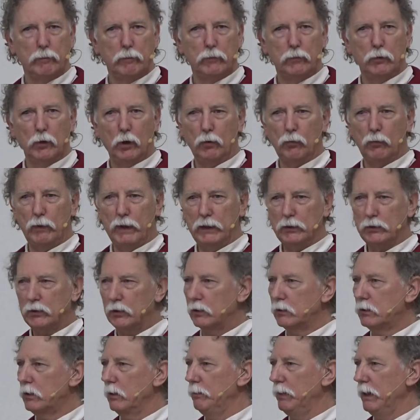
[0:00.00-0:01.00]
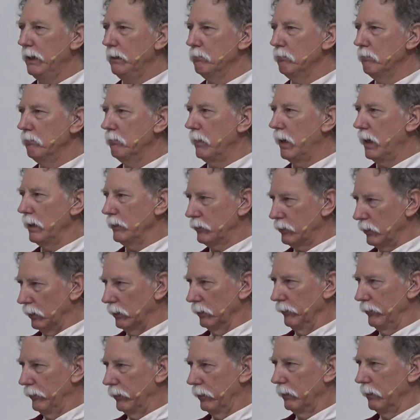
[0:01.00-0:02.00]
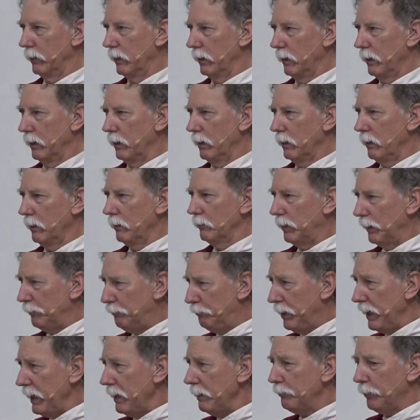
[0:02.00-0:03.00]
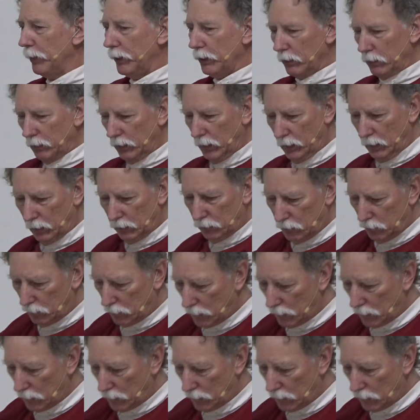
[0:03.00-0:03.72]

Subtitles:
No reason to be muzzled. But people do